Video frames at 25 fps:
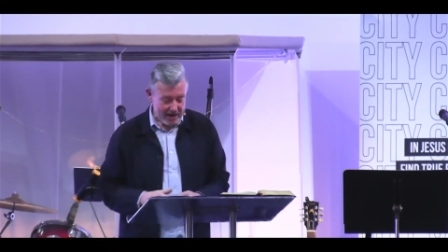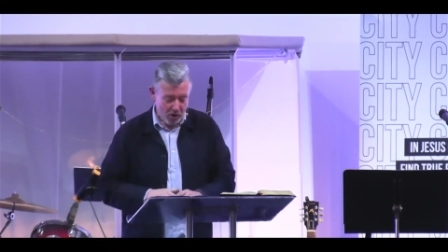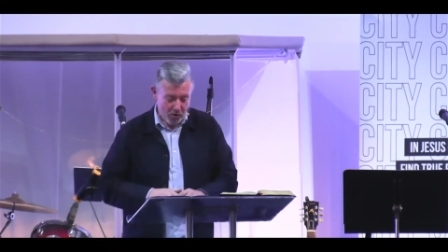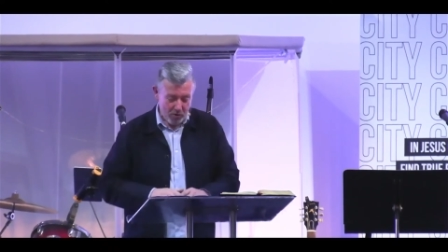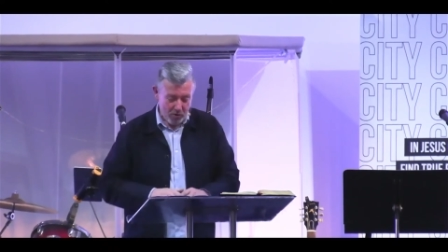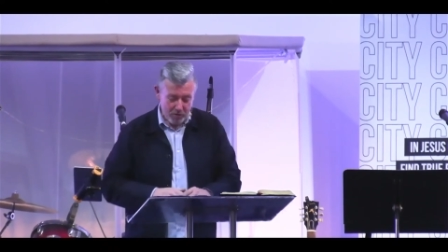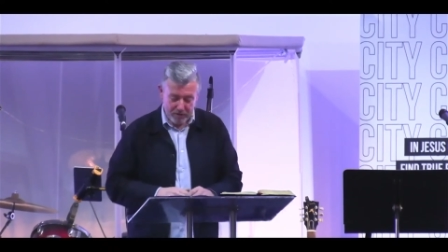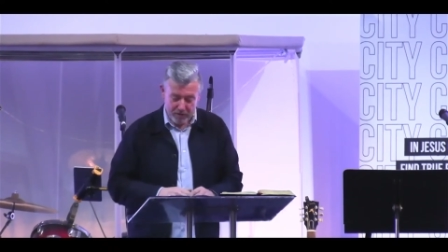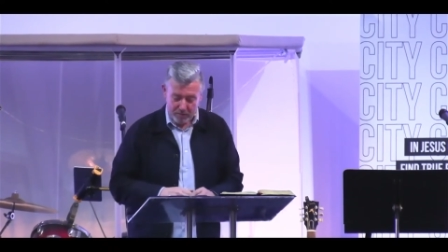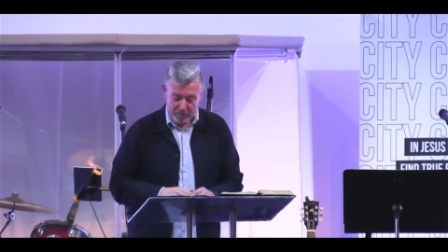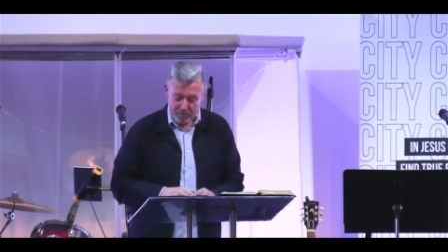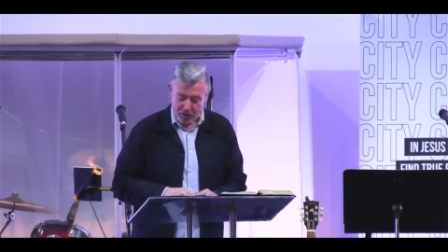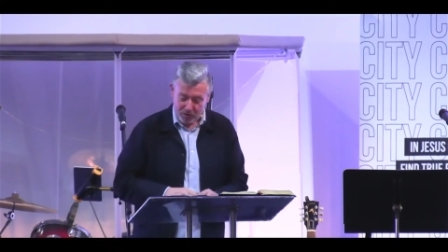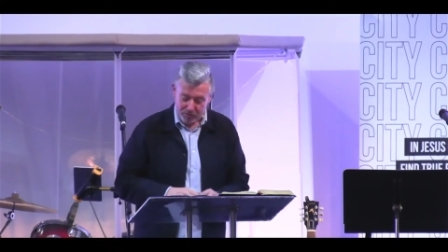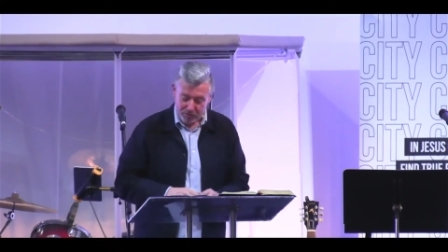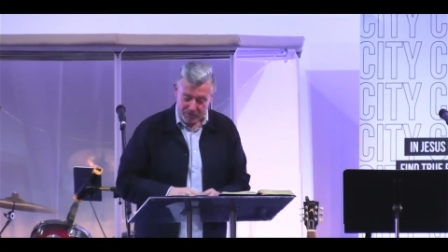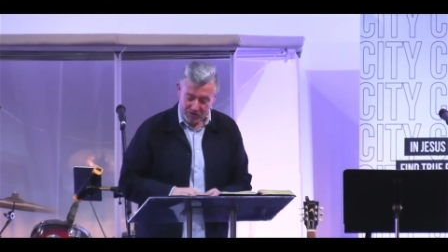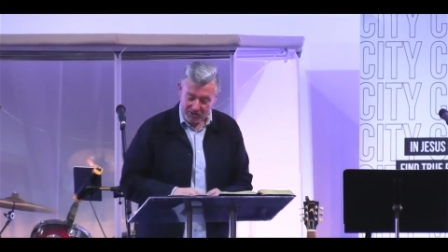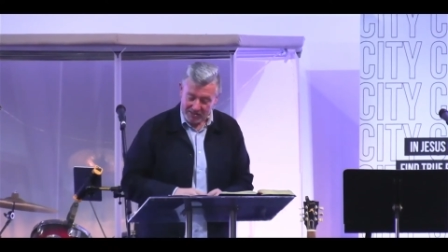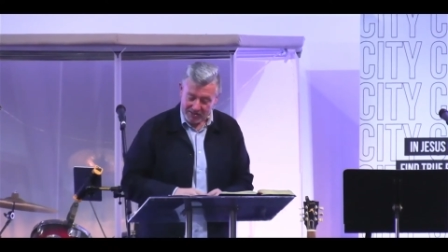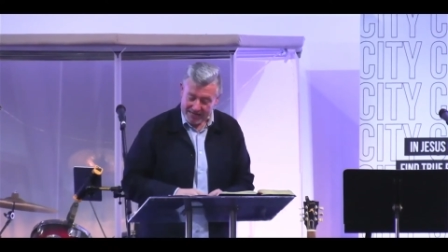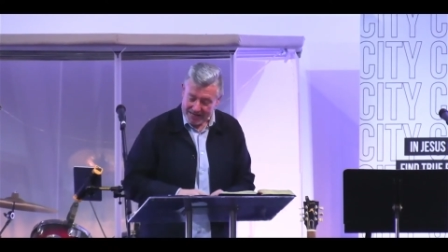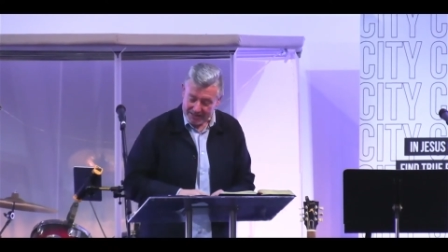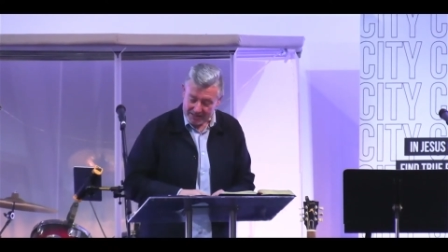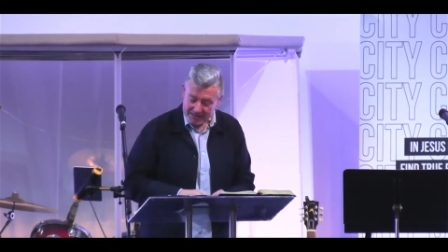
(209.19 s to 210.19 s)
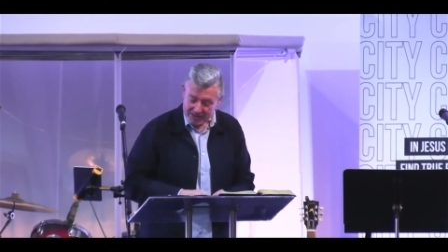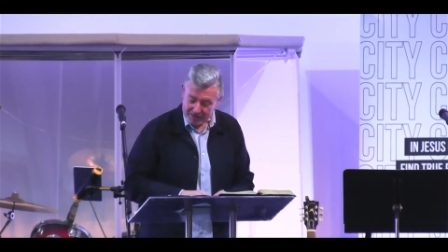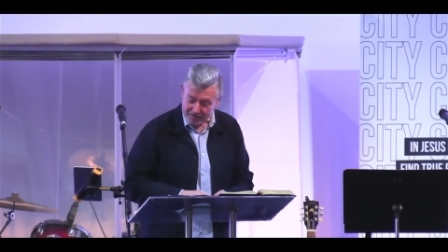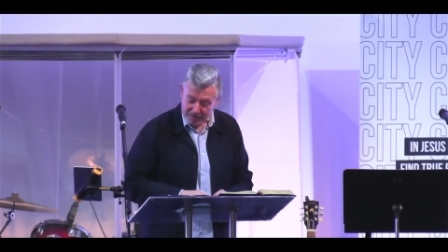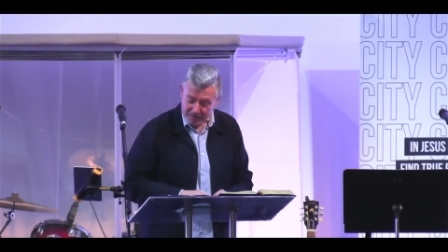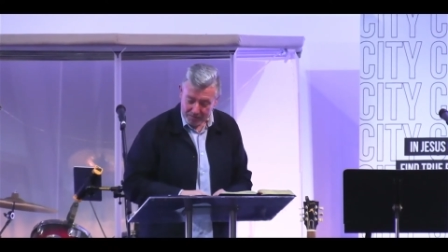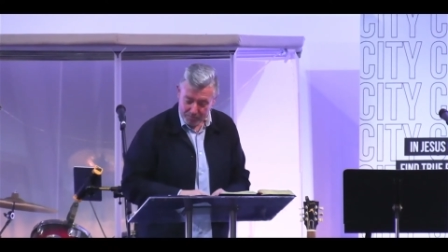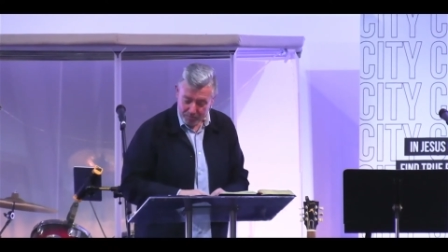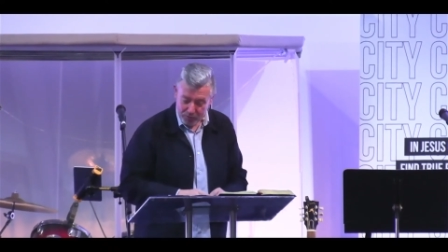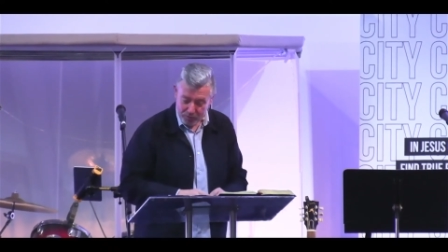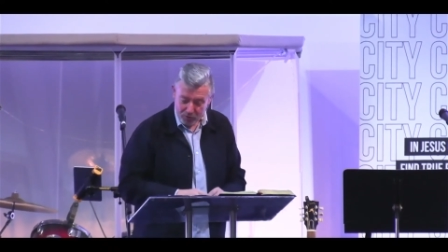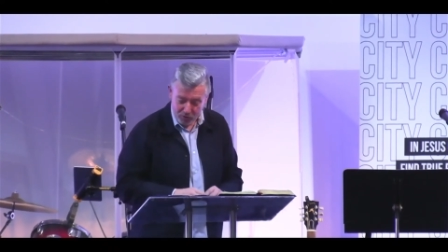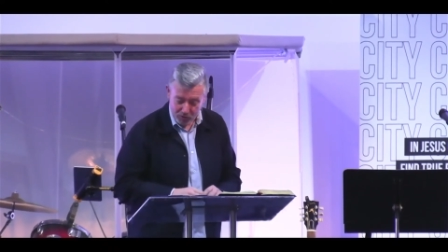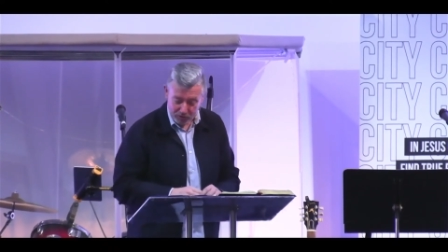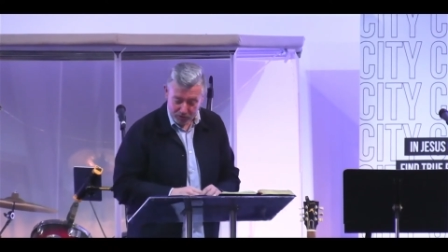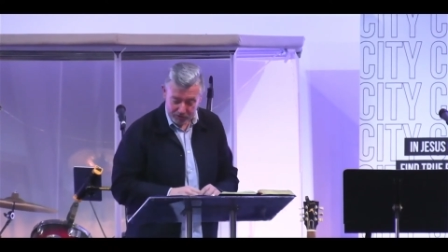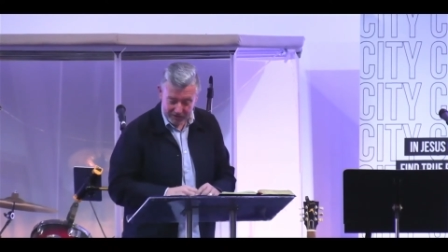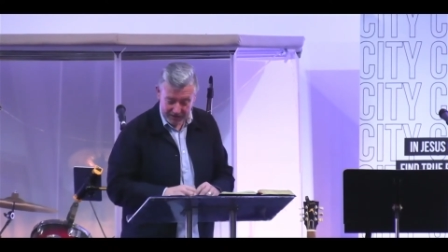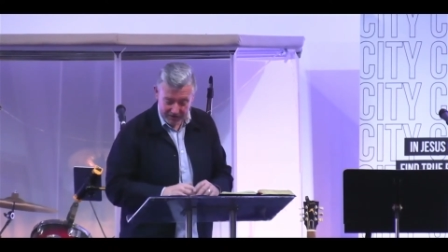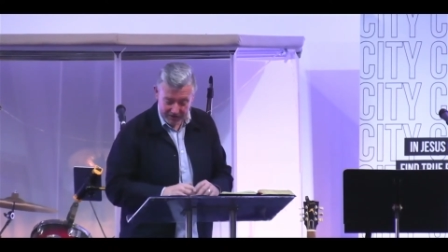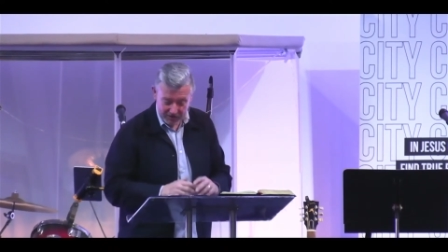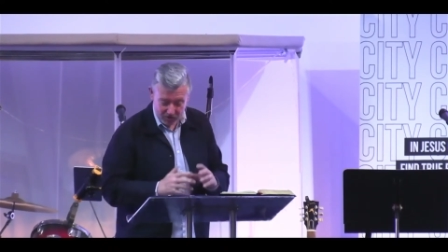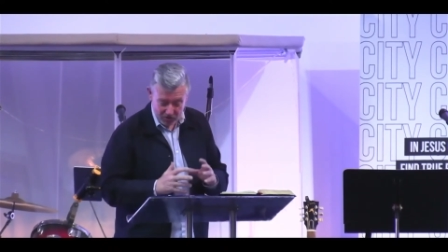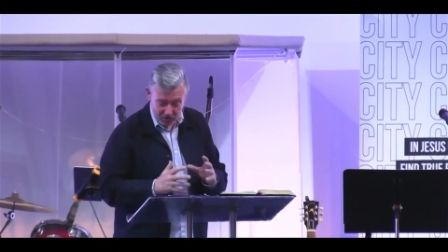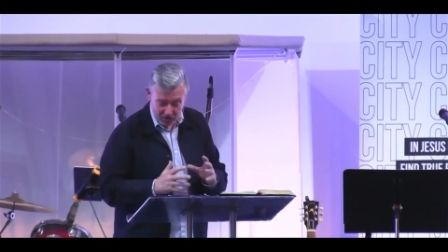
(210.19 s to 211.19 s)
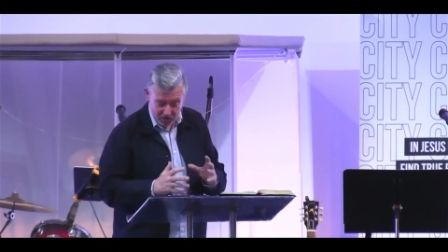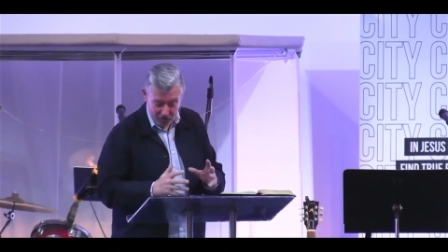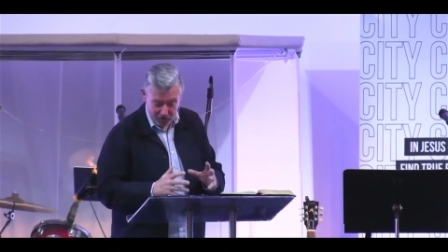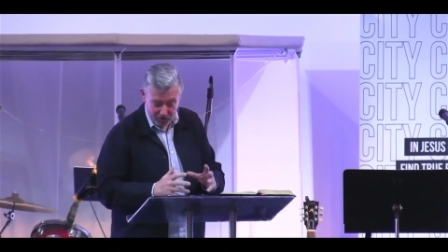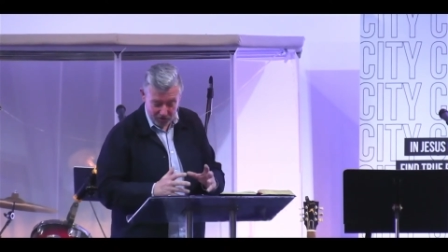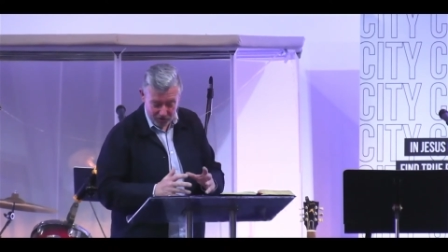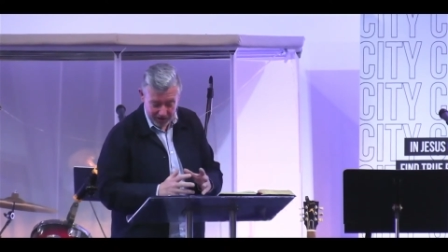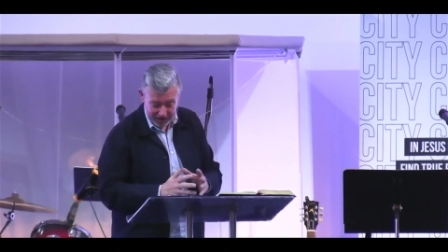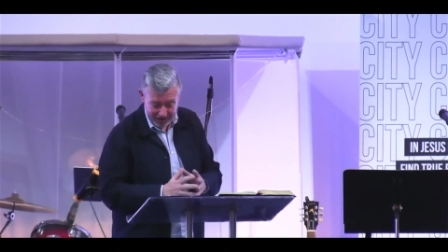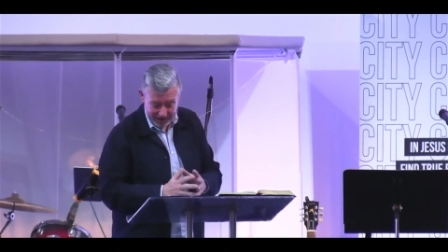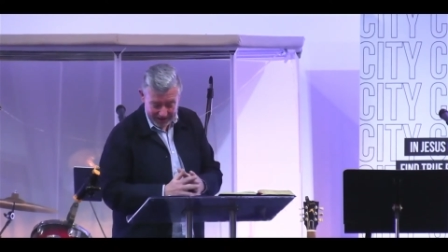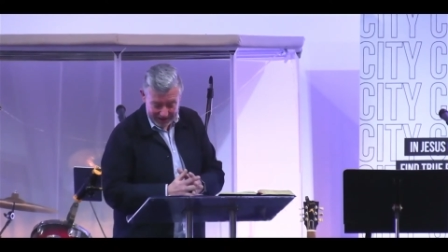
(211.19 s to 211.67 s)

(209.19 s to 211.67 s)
overblown sense of importance or